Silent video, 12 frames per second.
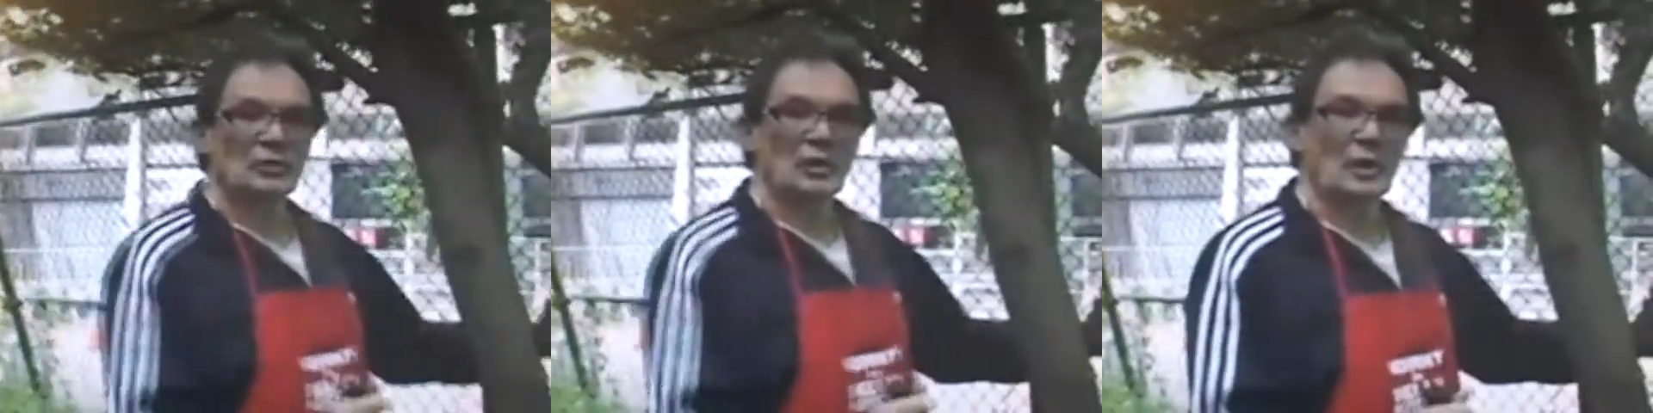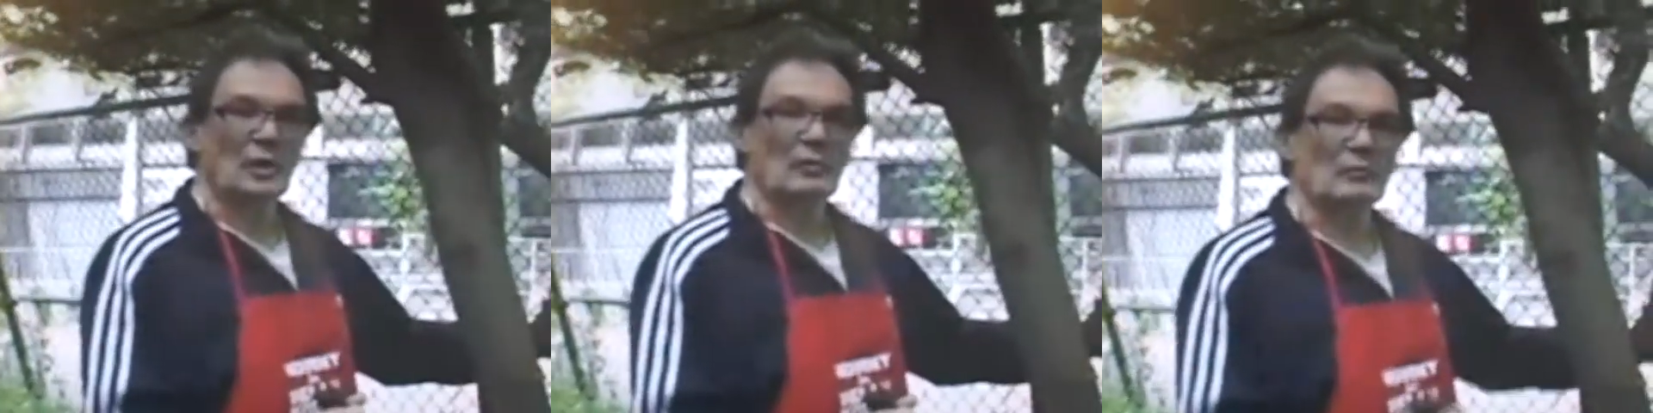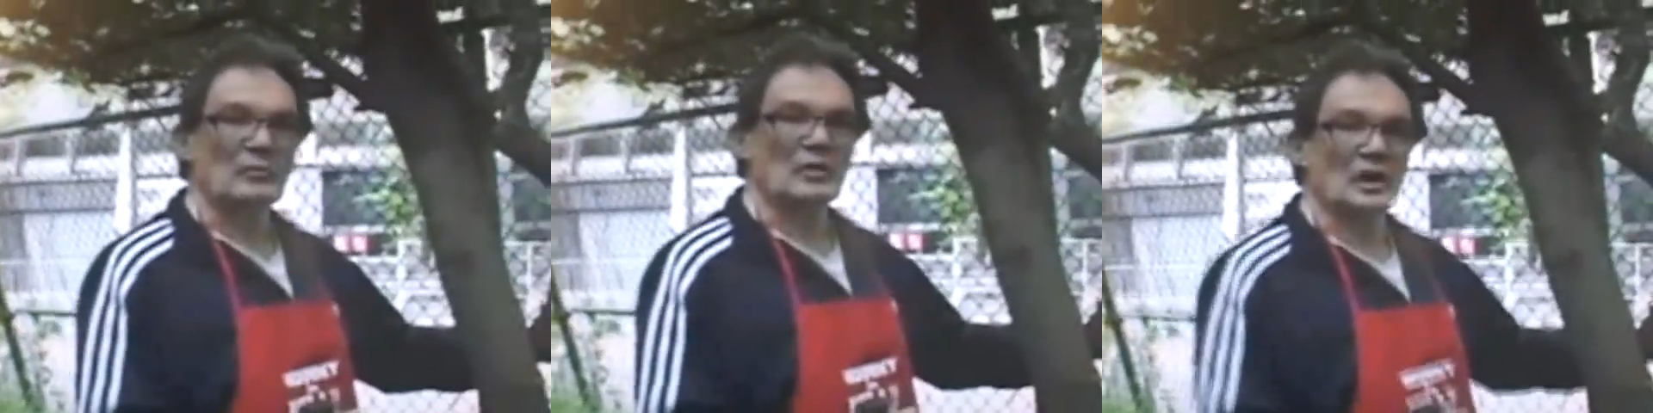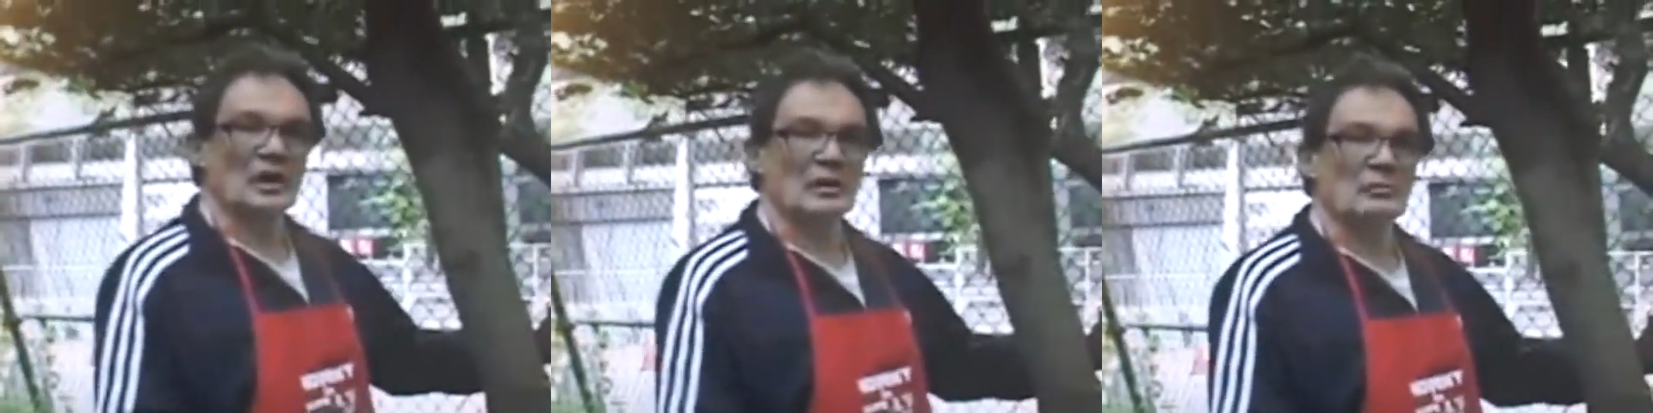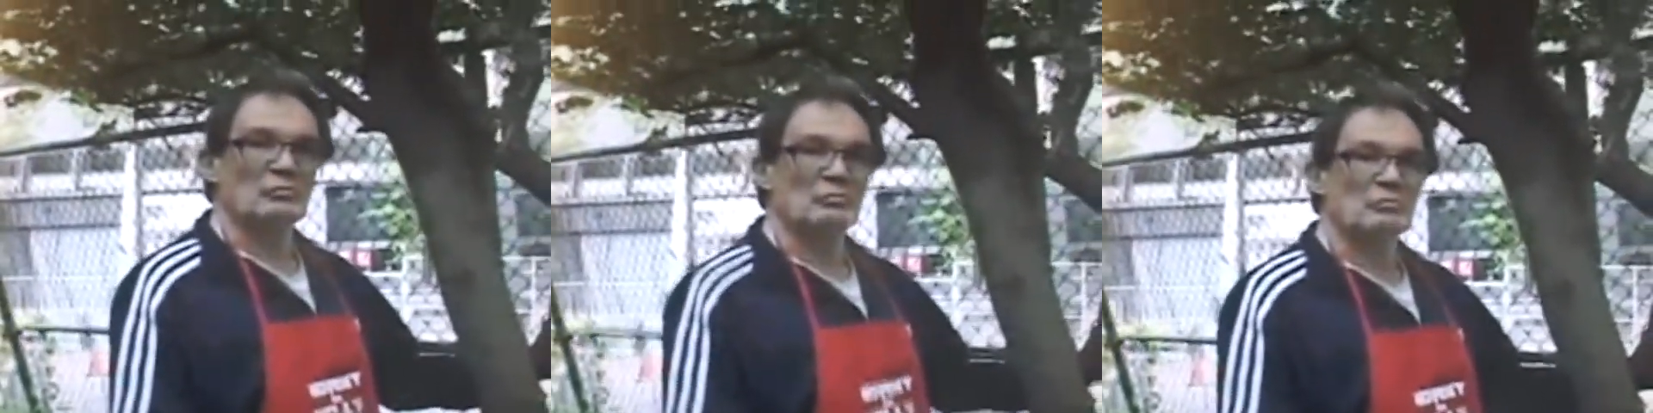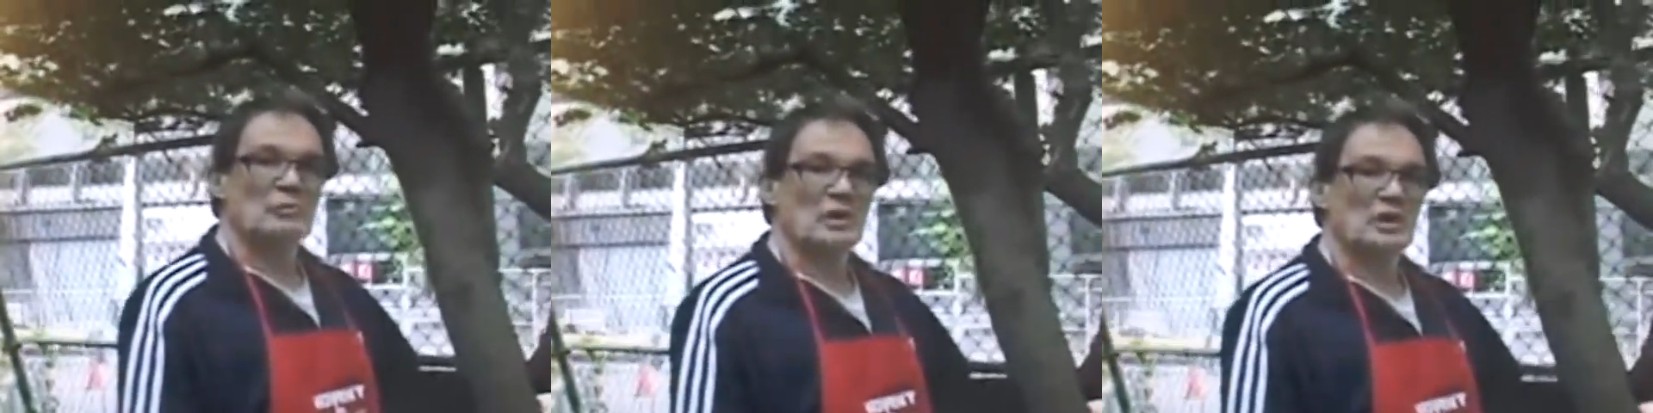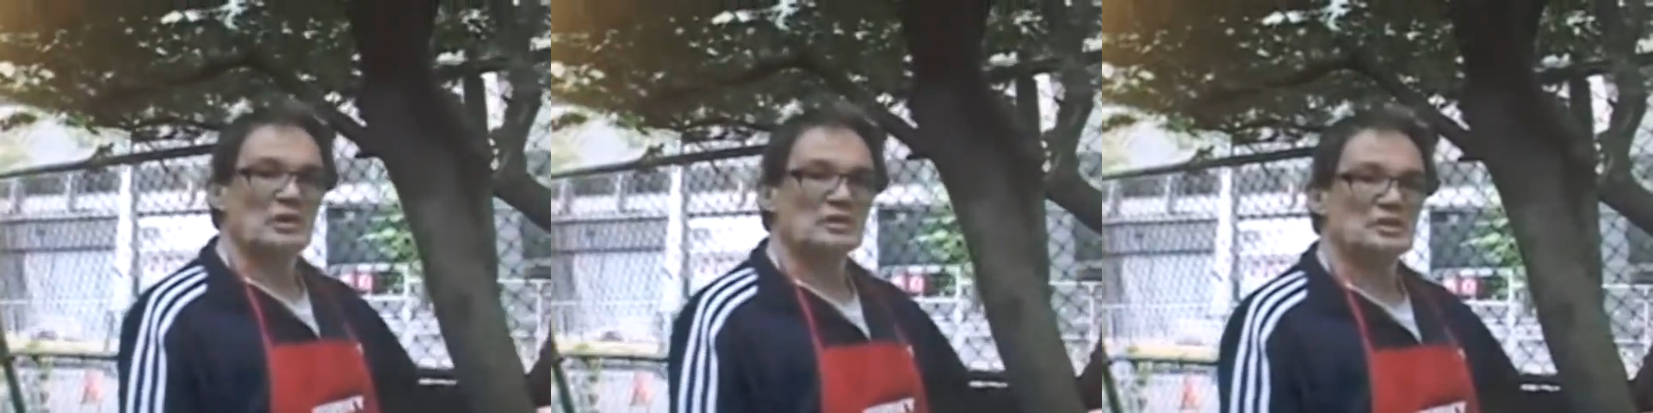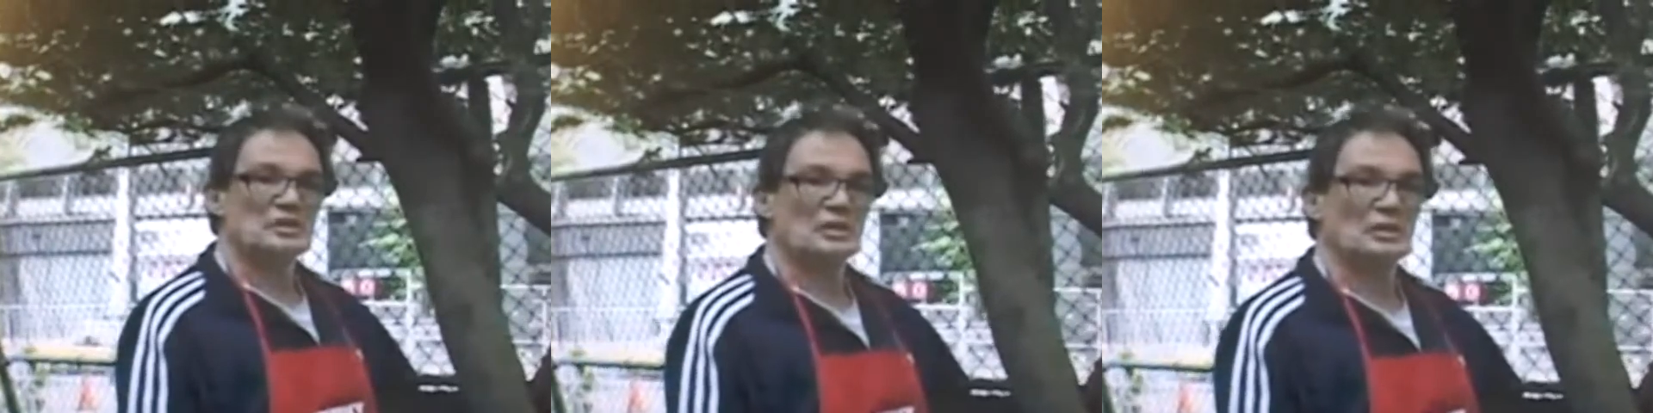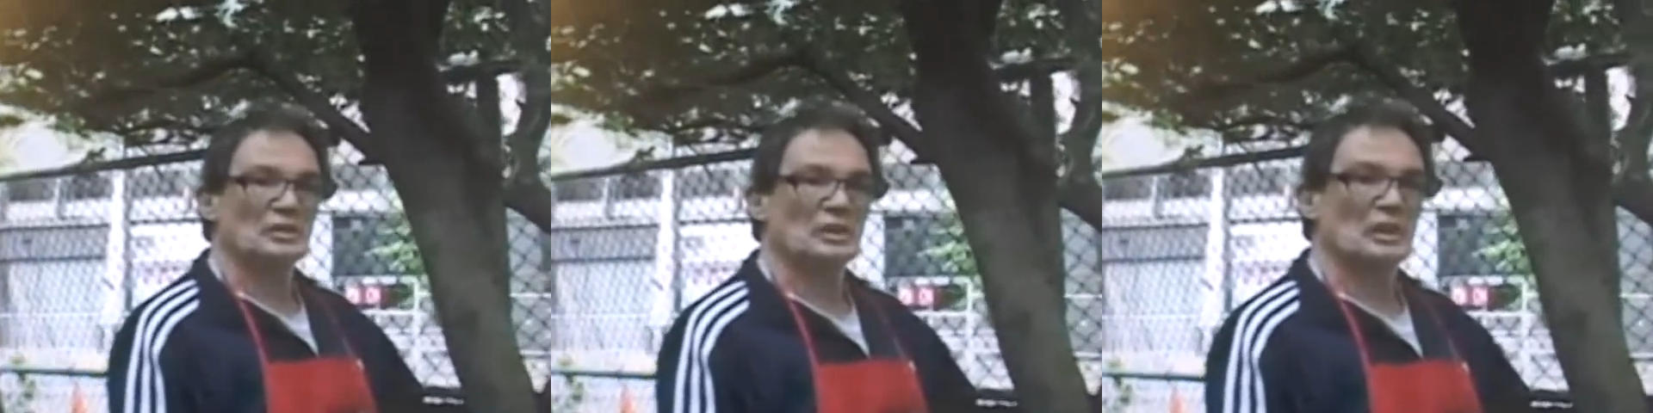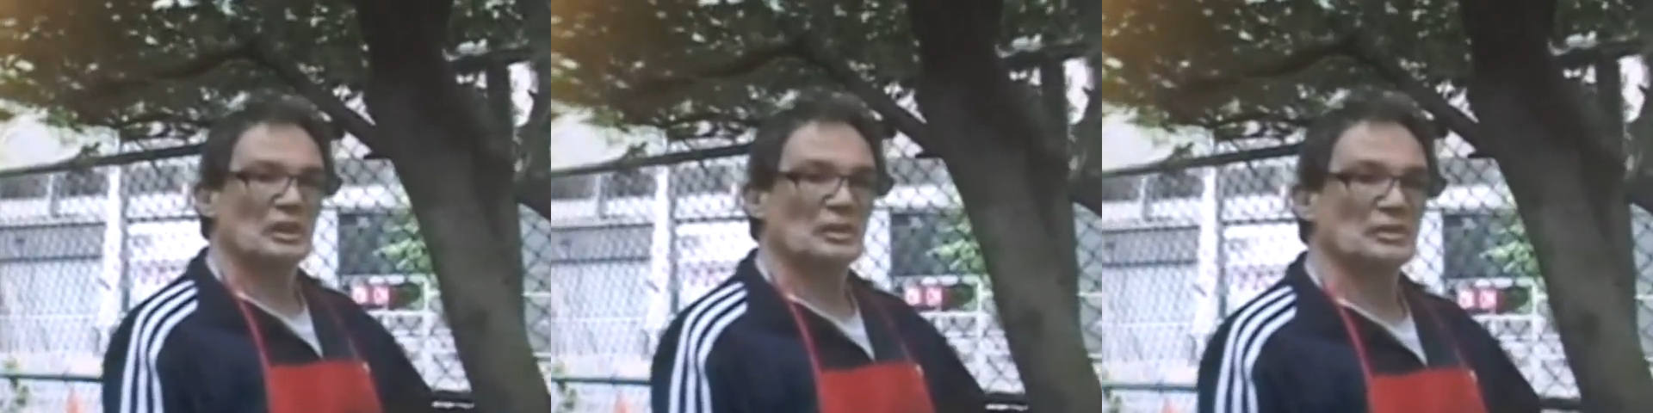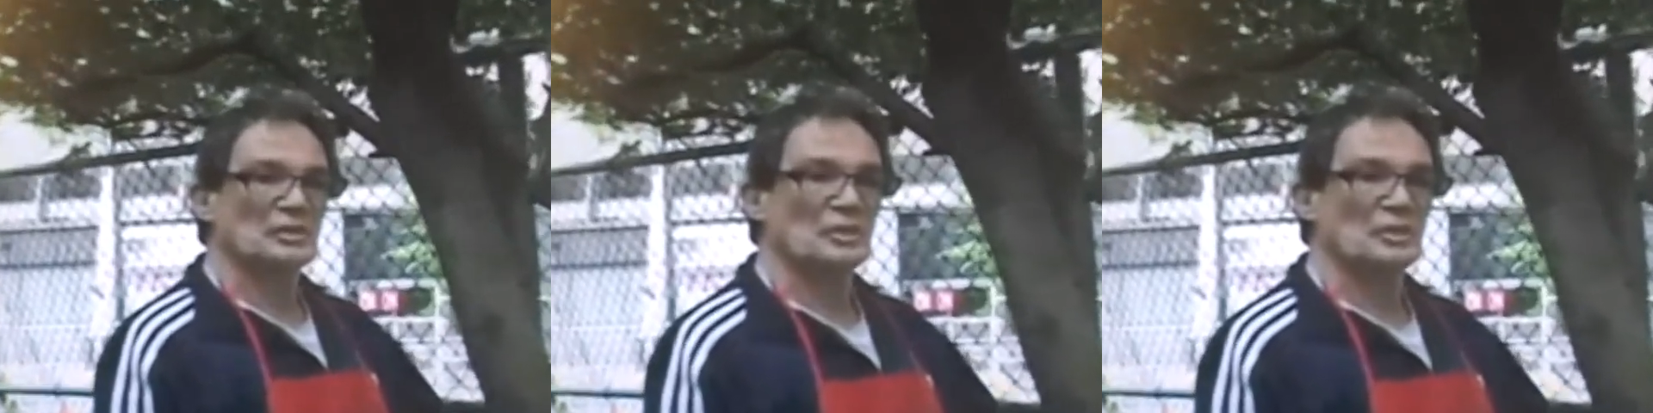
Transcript: from the bustle and